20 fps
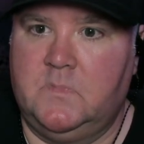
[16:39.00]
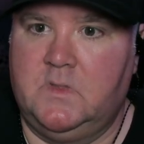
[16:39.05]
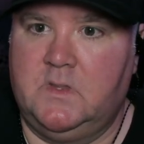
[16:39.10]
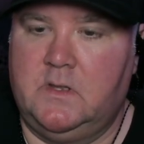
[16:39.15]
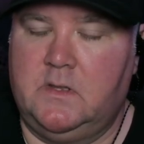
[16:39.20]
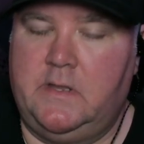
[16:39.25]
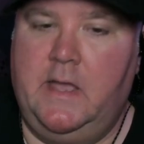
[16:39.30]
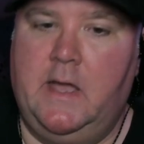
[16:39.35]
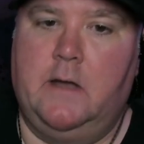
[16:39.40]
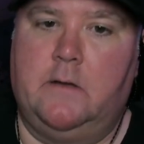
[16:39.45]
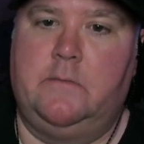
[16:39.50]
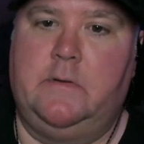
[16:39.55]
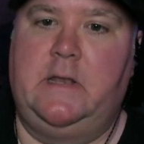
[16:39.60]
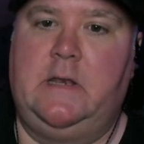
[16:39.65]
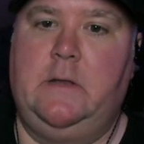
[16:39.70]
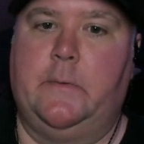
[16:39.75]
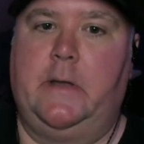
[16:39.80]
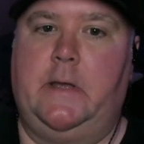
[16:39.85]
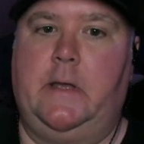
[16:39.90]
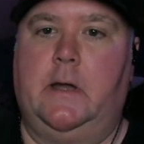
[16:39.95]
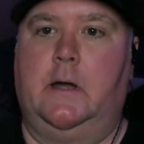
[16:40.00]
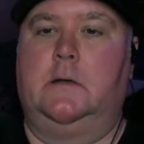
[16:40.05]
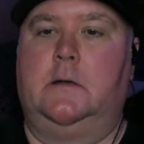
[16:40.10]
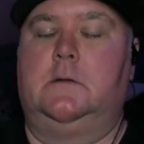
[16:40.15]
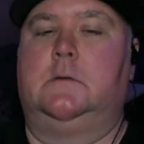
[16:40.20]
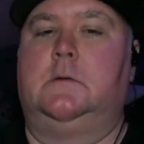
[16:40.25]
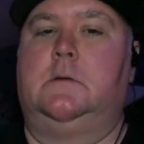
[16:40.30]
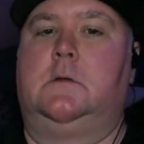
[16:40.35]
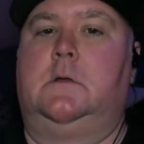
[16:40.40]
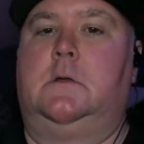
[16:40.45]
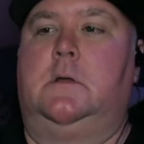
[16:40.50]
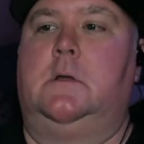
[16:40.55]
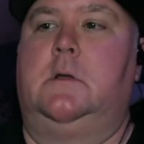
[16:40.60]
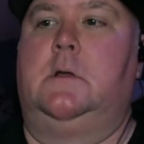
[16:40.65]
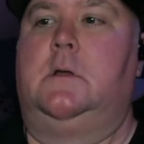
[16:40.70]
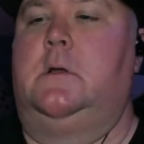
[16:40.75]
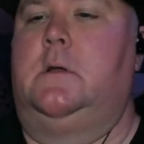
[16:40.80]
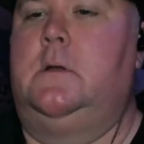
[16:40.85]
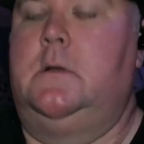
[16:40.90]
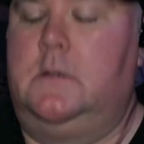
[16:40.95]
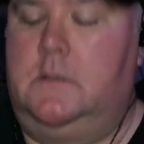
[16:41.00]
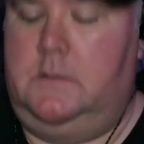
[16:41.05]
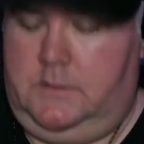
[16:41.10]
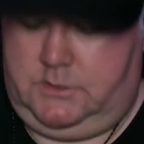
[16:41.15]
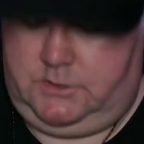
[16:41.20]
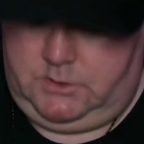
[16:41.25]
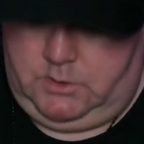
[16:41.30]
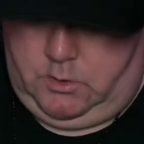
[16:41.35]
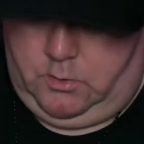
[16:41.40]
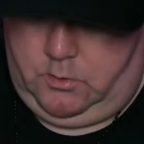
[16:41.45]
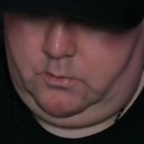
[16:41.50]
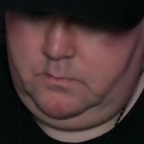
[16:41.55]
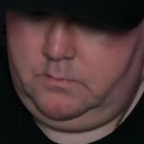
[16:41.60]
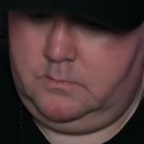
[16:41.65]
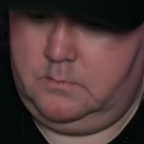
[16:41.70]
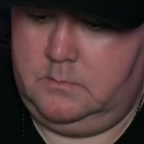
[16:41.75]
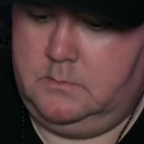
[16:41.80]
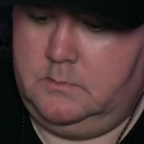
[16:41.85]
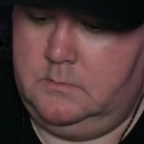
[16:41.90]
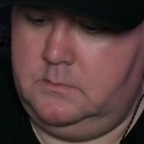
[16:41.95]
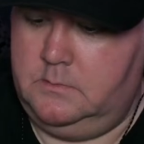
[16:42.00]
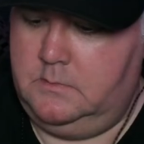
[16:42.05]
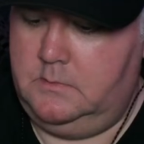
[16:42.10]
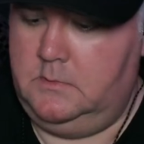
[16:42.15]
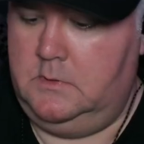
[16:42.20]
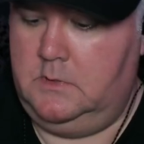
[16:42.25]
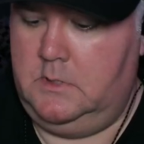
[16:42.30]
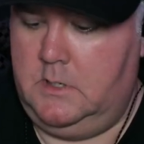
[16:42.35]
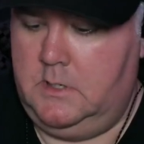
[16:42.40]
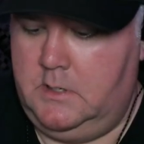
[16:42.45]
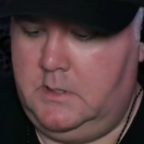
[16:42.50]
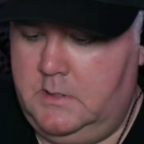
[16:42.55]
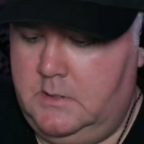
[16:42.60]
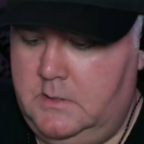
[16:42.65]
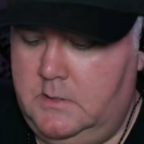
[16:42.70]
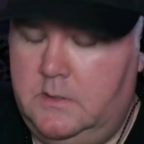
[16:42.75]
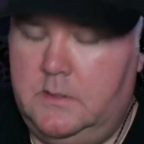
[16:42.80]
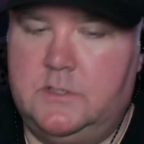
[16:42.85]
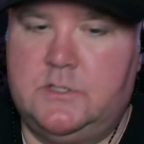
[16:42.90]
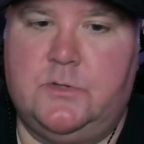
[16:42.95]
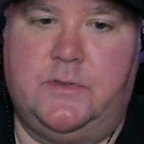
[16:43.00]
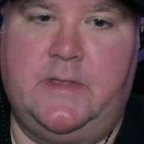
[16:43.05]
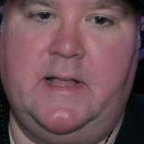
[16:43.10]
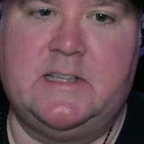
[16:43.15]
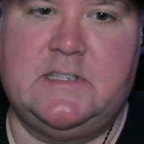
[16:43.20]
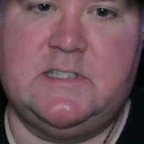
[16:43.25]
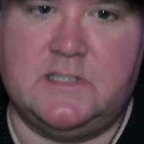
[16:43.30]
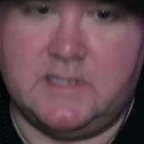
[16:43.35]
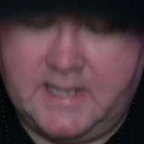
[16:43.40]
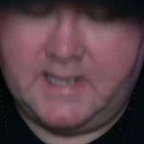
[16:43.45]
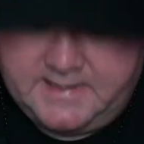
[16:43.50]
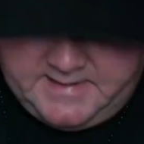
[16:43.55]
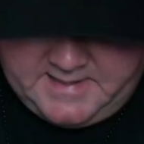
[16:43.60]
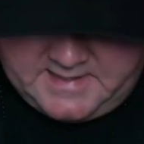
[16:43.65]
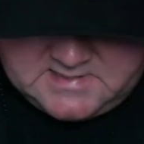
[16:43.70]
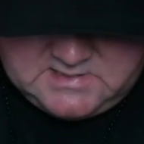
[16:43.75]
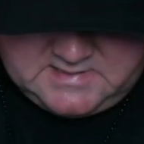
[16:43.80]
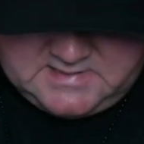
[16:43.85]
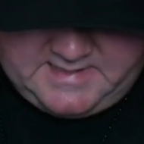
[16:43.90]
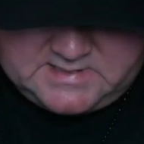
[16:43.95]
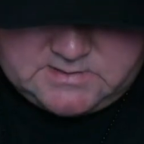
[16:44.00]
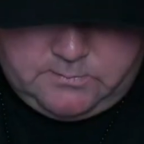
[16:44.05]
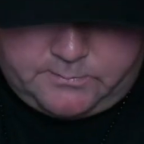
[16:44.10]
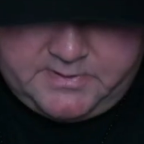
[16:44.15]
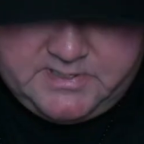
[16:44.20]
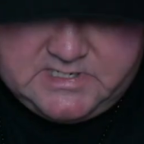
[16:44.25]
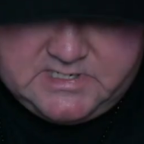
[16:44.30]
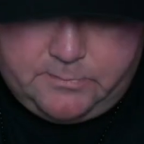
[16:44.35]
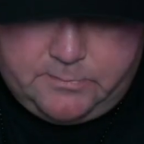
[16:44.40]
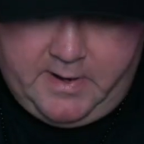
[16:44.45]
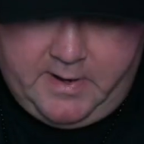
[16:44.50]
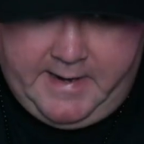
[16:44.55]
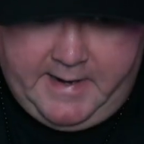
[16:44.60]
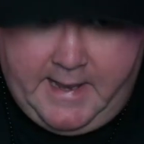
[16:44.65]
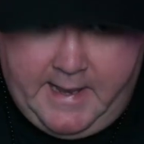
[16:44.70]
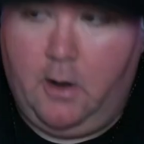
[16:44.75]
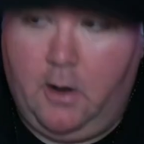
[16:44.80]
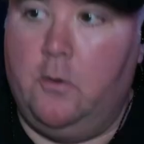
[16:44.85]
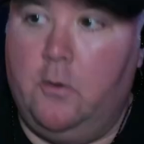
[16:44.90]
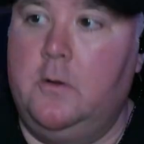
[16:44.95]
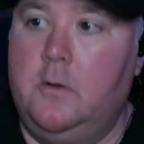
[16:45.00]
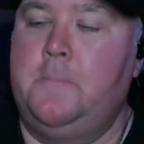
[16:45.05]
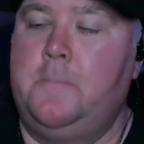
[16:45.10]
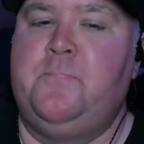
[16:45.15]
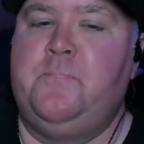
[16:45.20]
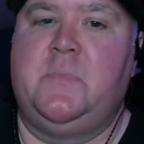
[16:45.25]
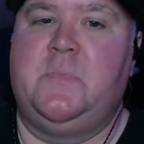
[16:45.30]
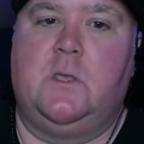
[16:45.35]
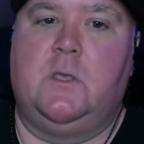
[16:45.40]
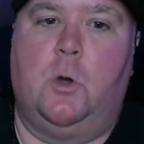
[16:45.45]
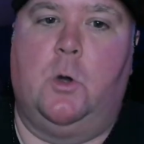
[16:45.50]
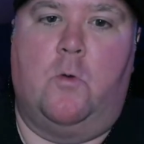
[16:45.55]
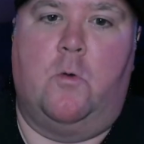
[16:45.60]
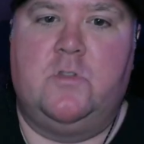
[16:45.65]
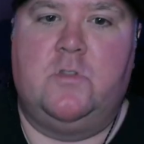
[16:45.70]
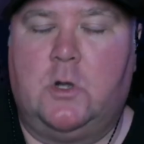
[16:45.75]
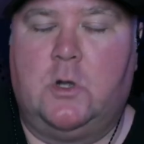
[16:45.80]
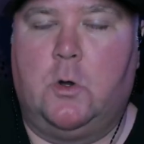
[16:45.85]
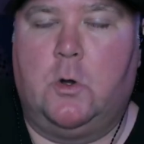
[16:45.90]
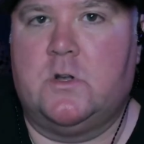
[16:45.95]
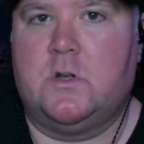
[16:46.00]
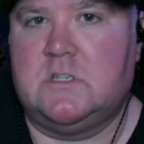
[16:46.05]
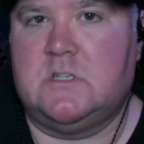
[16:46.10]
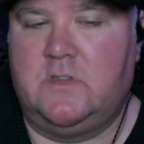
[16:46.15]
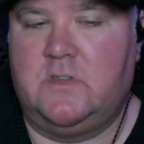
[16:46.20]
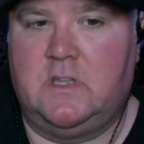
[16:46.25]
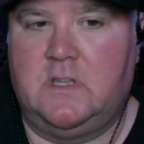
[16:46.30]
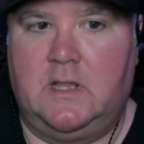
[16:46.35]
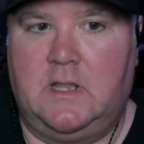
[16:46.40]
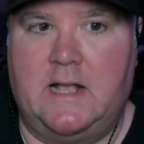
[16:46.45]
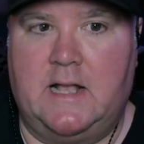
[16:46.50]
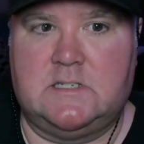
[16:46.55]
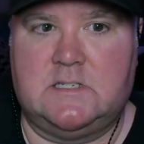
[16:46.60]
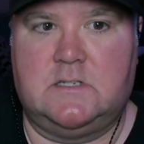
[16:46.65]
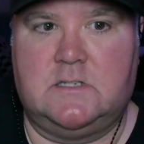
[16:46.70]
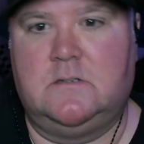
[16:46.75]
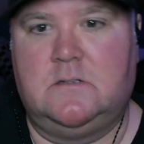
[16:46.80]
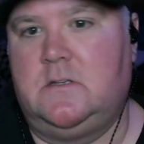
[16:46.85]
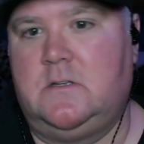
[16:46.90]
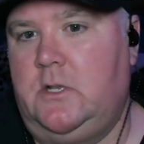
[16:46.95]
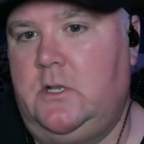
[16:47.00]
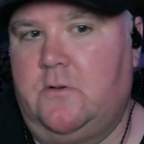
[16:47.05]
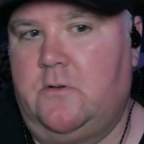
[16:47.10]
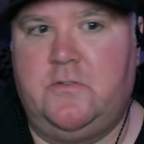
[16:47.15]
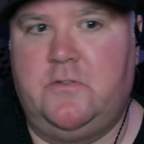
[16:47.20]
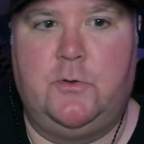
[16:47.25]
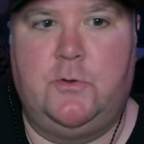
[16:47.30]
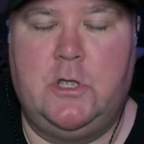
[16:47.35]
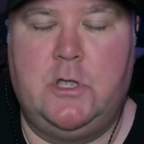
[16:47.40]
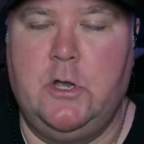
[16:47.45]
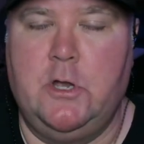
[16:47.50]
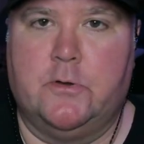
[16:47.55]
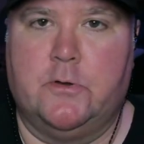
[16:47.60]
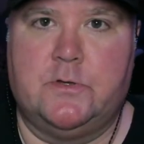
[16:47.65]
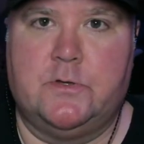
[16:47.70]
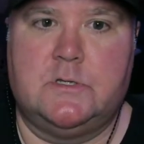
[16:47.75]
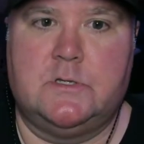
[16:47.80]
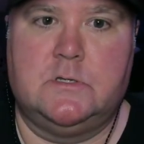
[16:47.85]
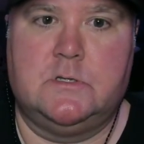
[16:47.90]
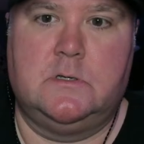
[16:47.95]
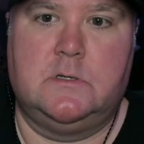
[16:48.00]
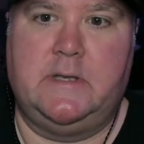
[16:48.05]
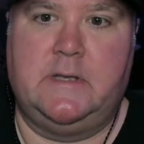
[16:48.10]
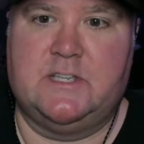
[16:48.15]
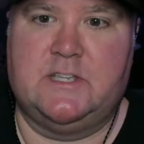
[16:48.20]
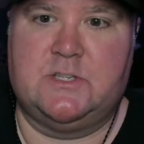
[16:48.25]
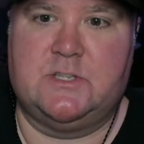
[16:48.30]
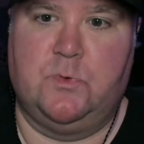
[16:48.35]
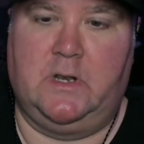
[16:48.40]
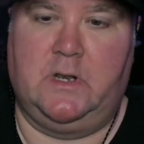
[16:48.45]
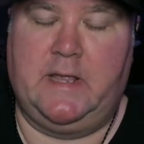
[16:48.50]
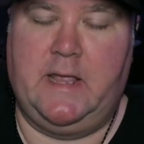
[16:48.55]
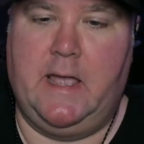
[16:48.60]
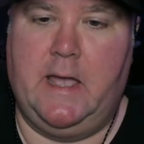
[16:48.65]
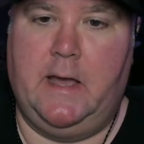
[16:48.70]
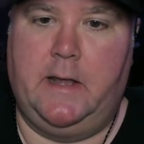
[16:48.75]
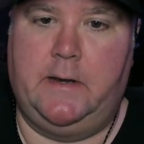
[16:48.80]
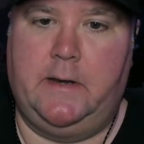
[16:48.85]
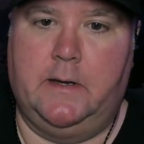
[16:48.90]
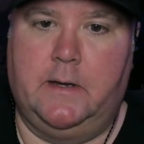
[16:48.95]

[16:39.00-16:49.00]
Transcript: Yeah, anyway, so that's where we sit right now. Over the course of the last, few years, it's really had,